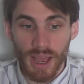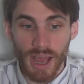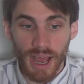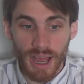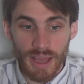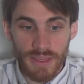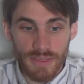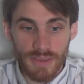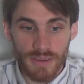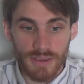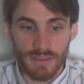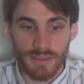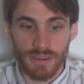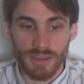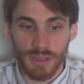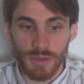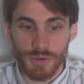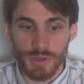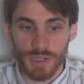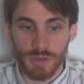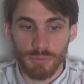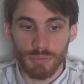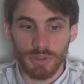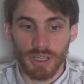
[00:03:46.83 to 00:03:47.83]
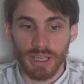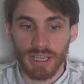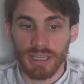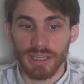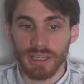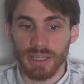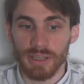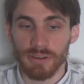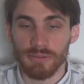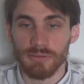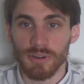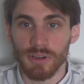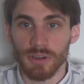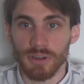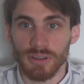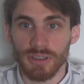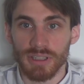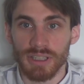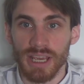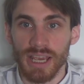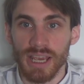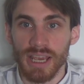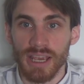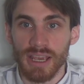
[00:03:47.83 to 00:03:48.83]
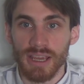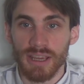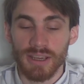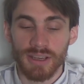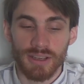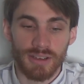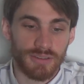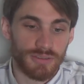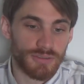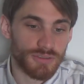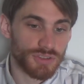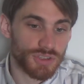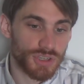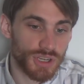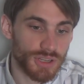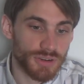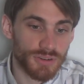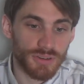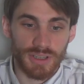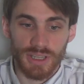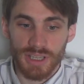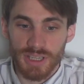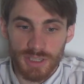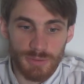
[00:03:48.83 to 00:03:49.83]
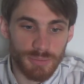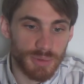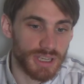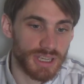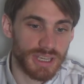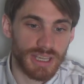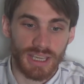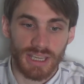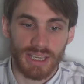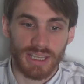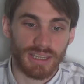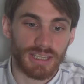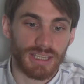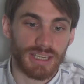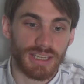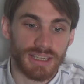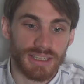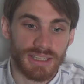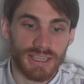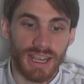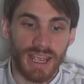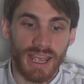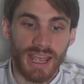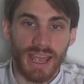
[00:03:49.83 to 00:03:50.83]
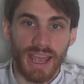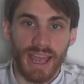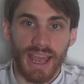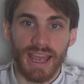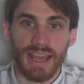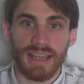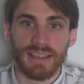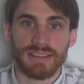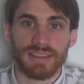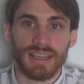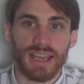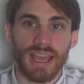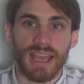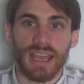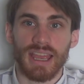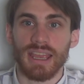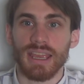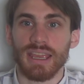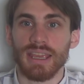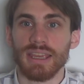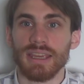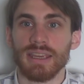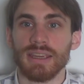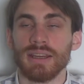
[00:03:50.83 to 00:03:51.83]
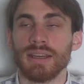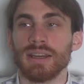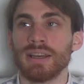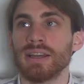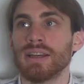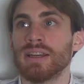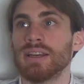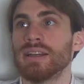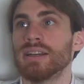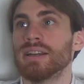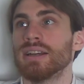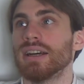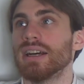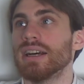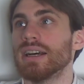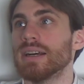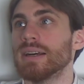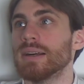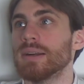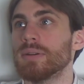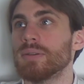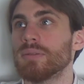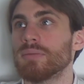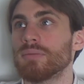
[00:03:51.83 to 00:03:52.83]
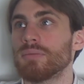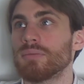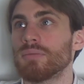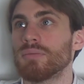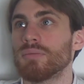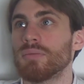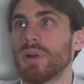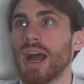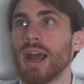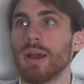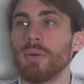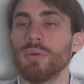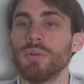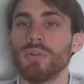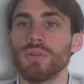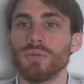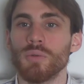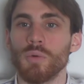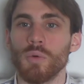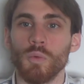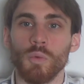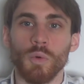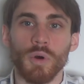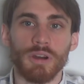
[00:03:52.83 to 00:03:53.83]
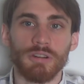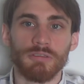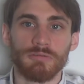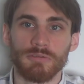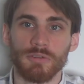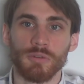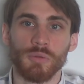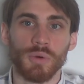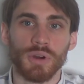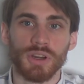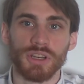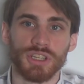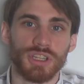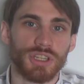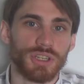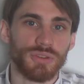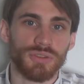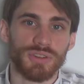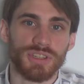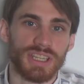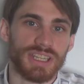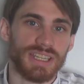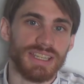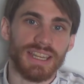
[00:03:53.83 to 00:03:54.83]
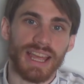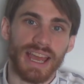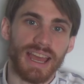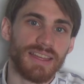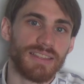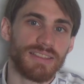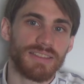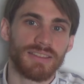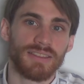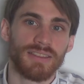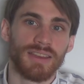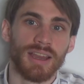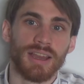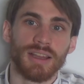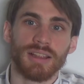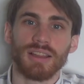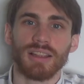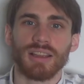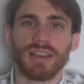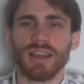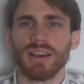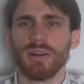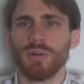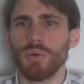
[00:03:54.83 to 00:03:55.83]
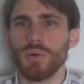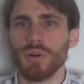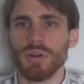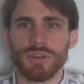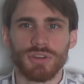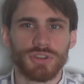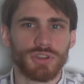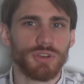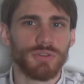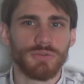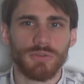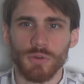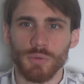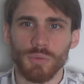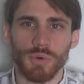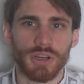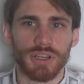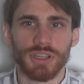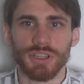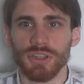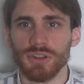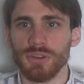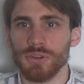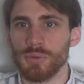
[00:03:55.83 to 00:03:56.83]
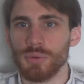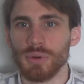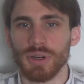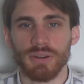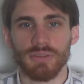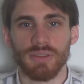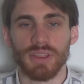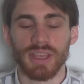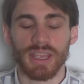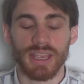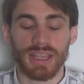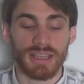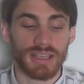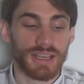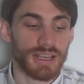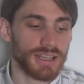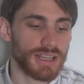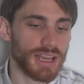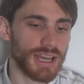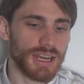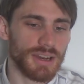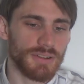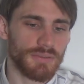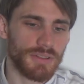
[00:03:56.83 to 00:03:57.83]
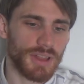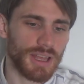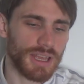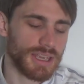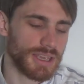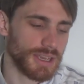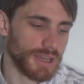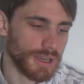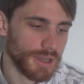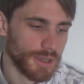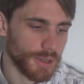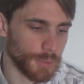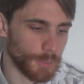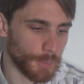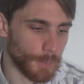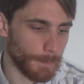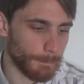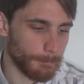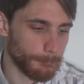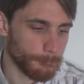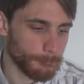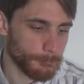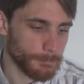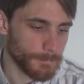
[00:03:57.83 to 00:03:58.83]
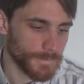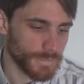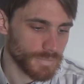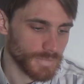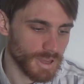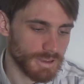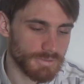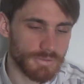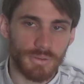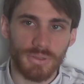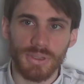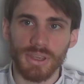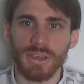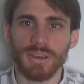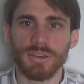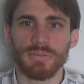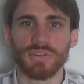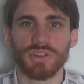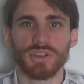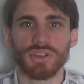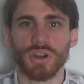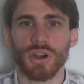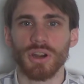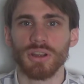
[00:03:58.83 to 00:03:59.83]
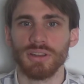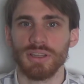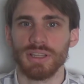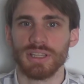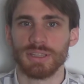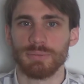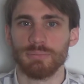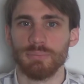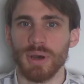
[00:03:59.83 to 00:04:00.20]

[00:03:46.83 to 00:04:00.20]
I think that you should play Leovold, generally speaking at least, as a, I will 1-for-1 you to death, or 2-for-1 you, whatever the case. Kind of like, if you think of Shardless